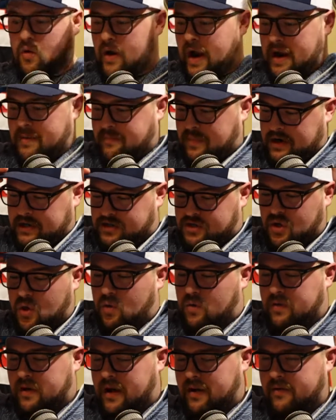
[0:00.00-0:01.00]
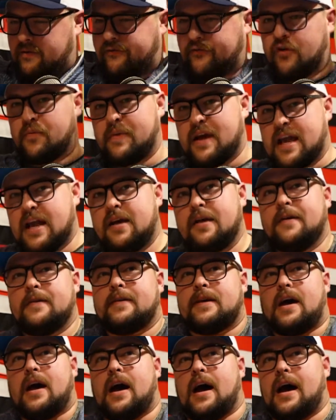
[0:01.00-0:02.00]
right. But so for me,
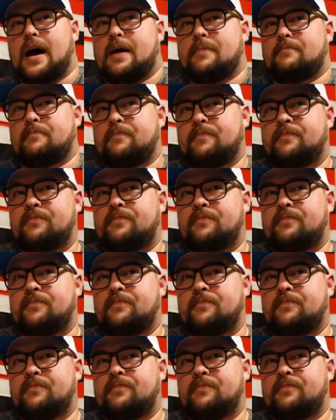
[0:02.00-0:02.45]
and